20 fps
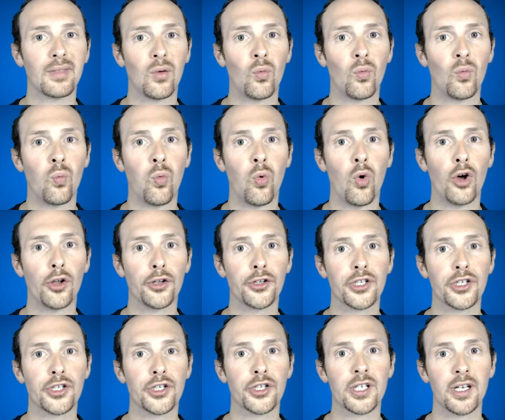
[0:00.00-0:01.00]

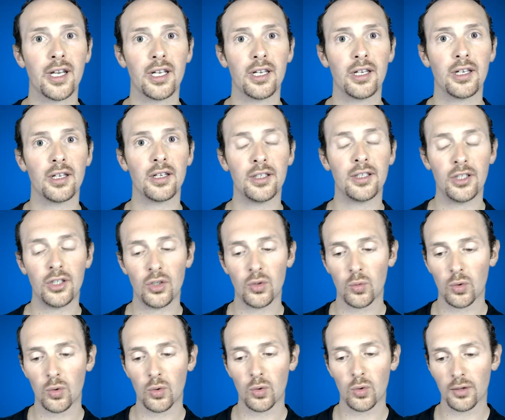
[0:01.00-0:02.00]
what
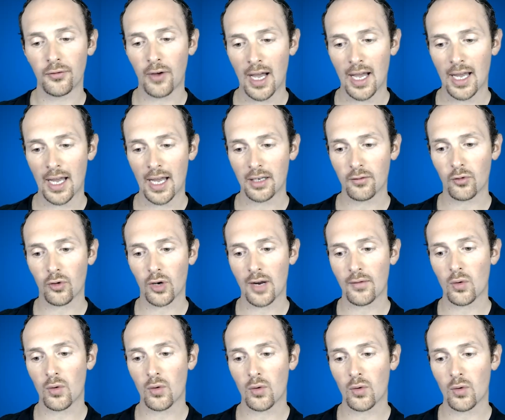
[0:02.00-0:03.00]
you will find
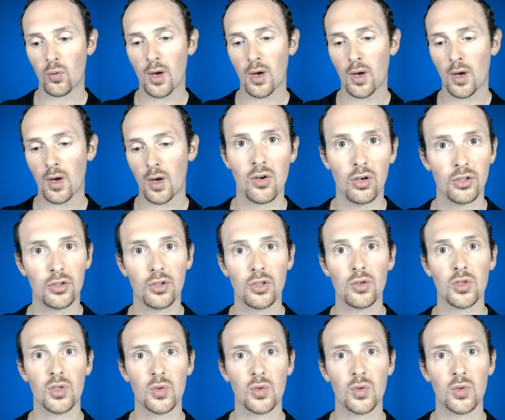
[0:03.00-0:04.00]
for everyone is going
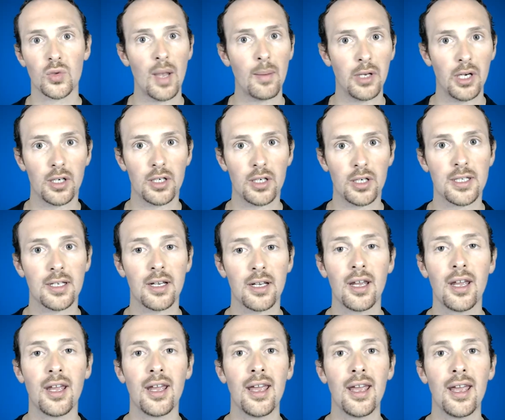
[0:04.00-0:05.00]
to use
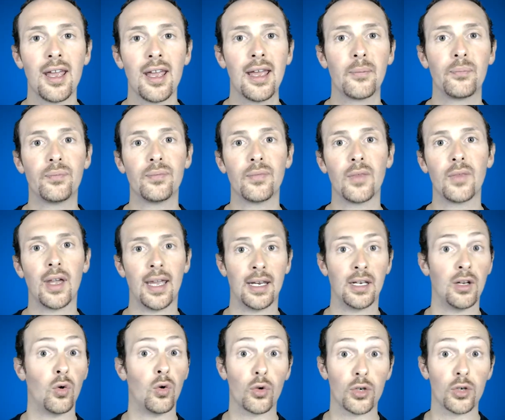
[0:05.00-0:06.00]
webinars
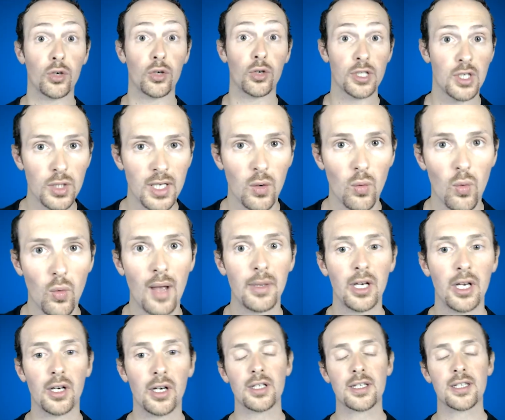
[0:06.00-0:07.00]
and or is using
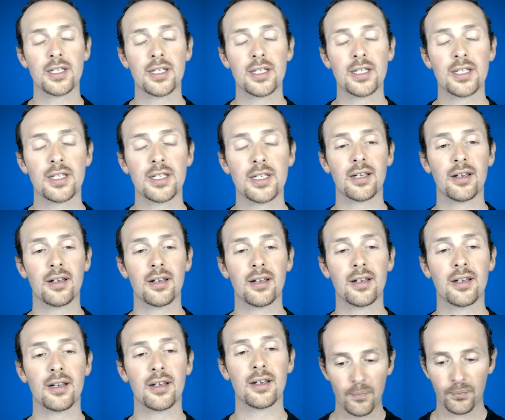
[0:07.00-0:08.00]
webinars,
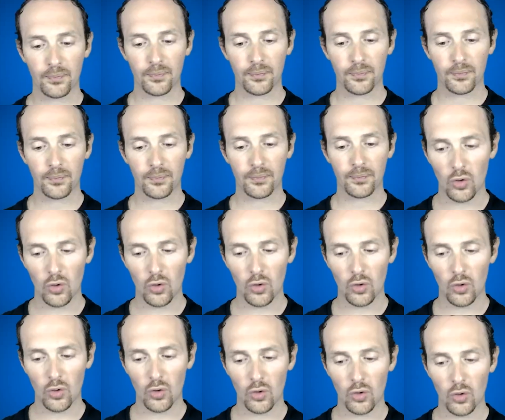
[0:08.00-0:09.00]

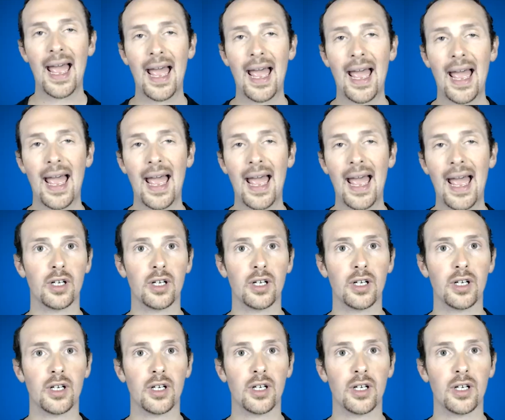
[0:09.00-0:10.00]
you have
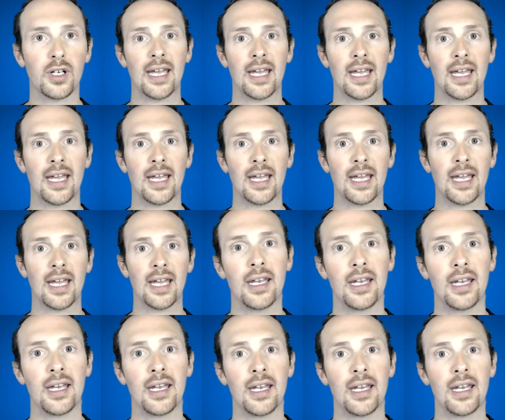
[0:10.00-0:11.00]
an idea
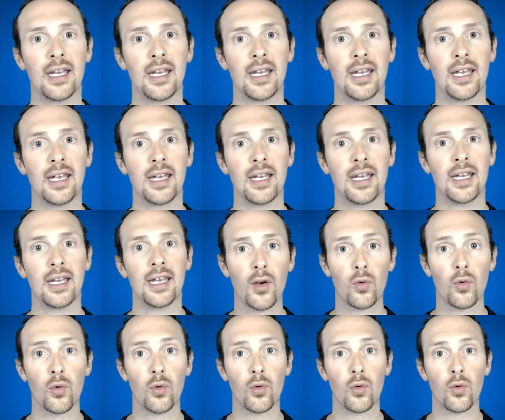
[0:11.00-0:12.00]
that you have might have one
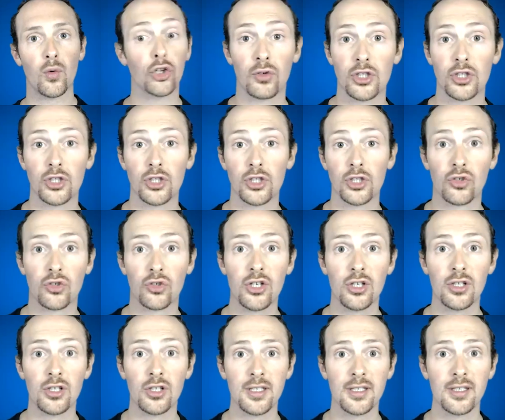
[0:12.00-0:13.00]
with a lot of
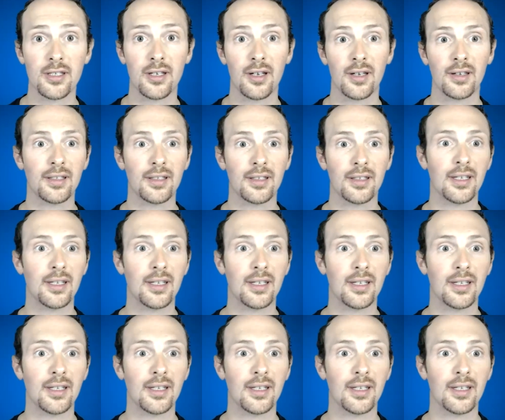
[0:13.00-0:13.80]
registrations that